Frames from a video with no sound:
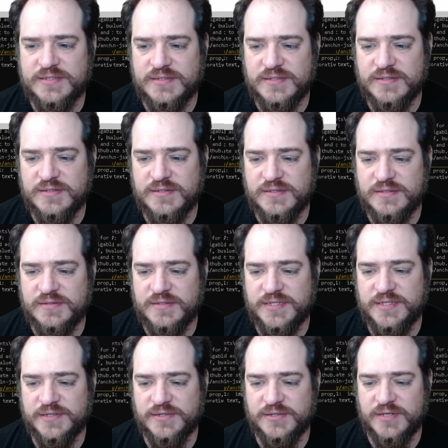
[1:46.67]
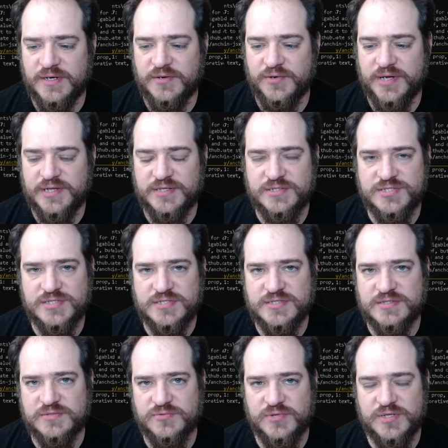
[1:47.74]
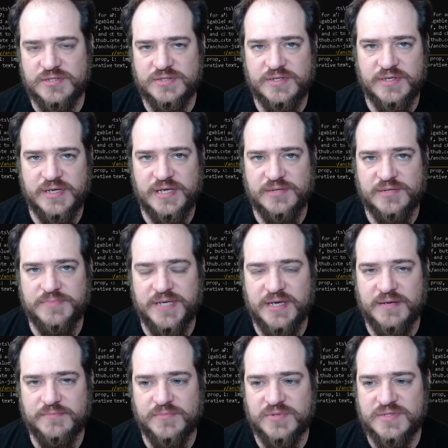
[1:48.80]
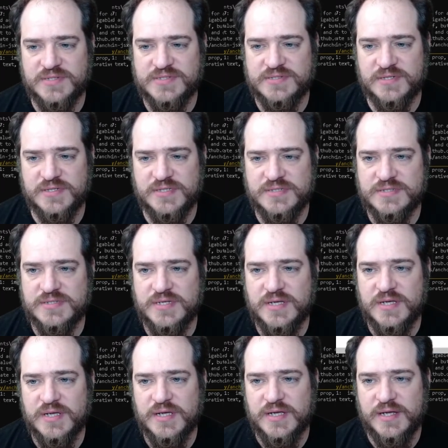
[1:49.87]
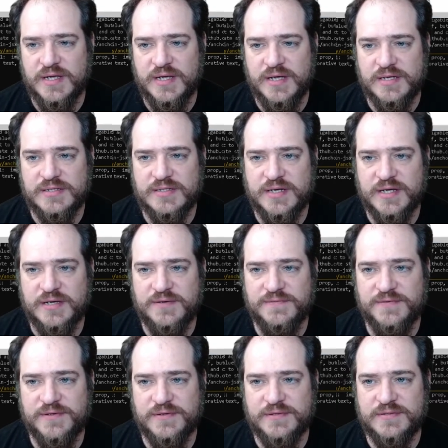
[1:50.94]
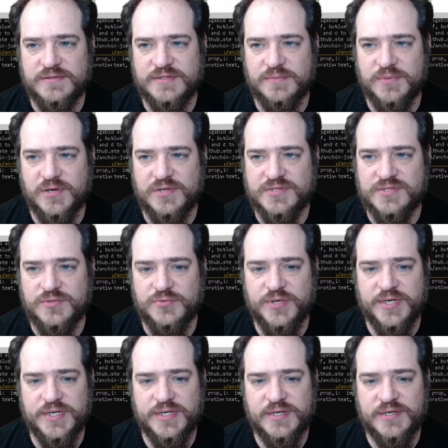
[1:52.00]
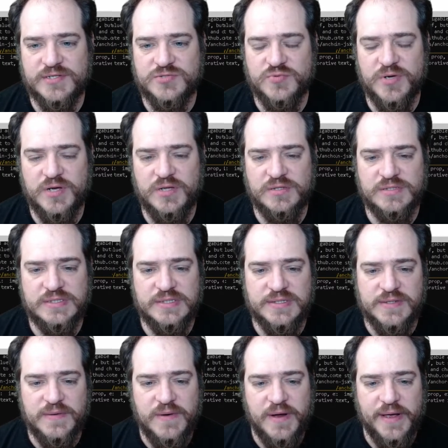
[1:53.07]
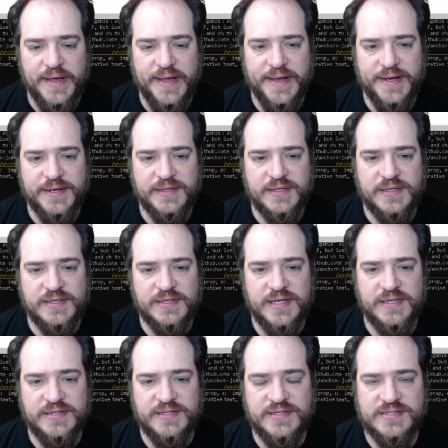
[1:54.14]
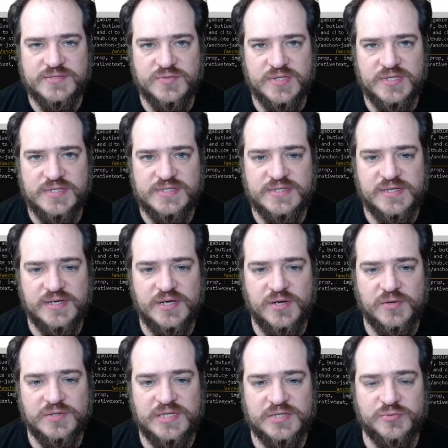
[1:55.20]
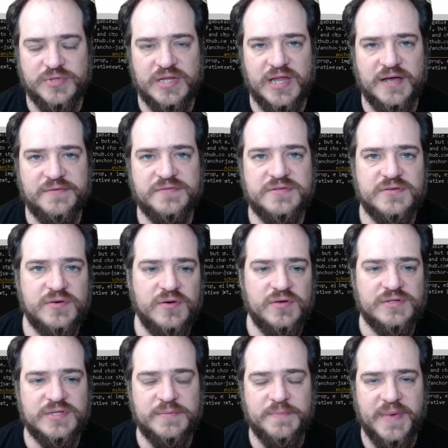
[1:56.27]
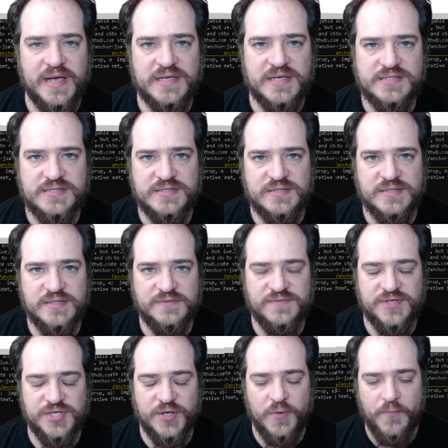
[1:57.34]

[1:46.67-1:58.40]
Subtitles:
Here I already just run the npm starts, and I have here the browser running as well, and this is the code that we left on the past video.